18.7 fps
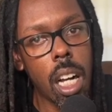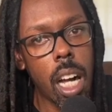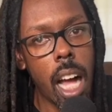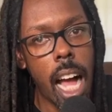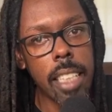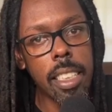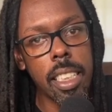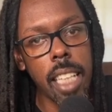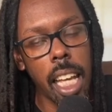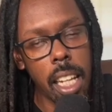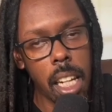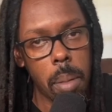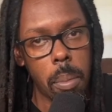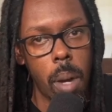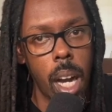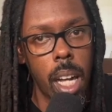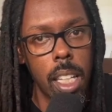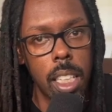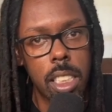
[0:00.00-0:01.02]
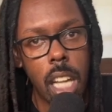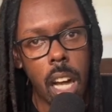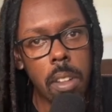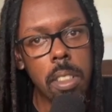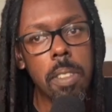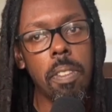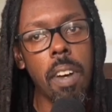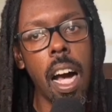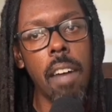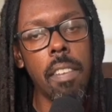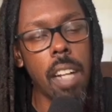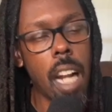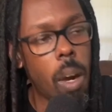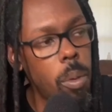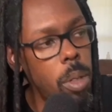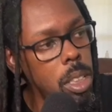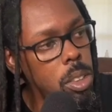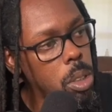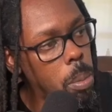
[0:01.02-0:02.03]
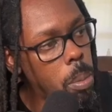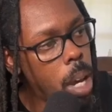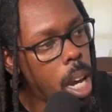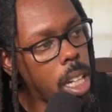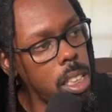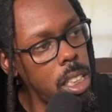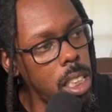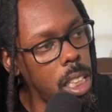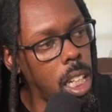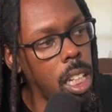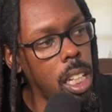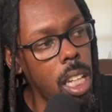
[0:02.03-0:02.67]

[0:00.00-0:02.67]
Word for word: I stayed in Immokalee till I was 5, and I went to Immokalee a